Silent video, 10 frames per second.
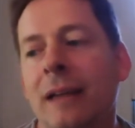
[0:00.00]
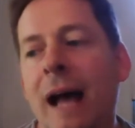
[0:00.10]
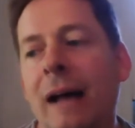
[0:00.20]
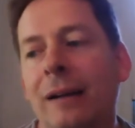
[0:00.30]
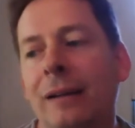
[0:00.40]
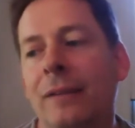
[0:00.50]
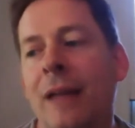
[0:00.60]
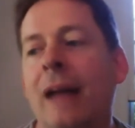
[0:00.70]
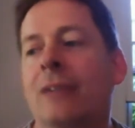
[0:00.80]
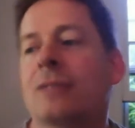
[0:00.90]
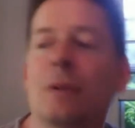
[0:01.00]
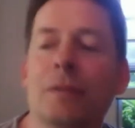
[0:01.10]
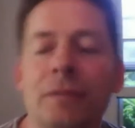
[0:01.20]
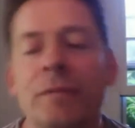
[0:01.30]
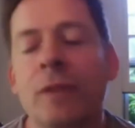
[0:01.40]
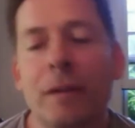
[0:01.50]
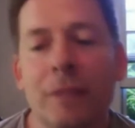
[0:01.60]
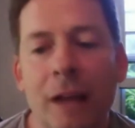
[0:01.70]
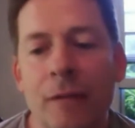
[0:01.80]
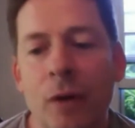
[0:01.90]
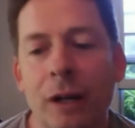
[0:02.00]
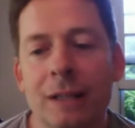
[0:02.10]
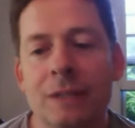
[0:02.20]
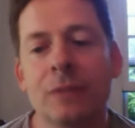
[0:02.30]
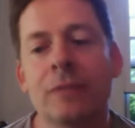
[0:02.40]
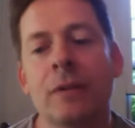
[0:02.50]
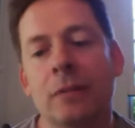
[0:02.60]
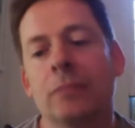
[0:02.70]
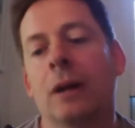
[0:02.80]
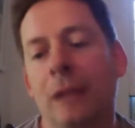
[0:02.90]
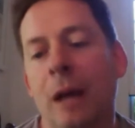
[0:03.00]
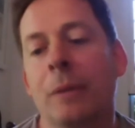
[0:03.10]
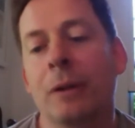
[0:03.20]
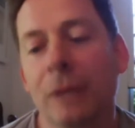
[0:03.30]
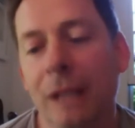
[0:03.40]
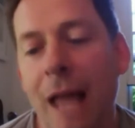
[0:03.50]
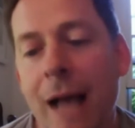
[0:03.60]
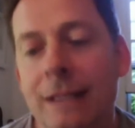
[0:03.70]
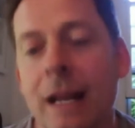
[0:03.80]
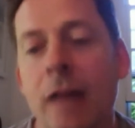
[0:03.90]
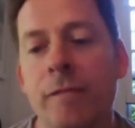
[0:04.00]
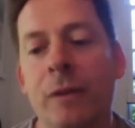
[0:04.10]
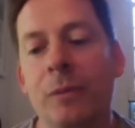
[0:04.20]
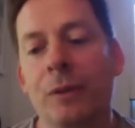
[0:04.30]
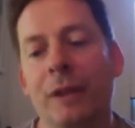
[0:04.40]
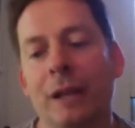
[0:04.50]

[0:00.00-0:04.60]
that sort of in front of a live audience sort of allowed me to relax and have fun with it.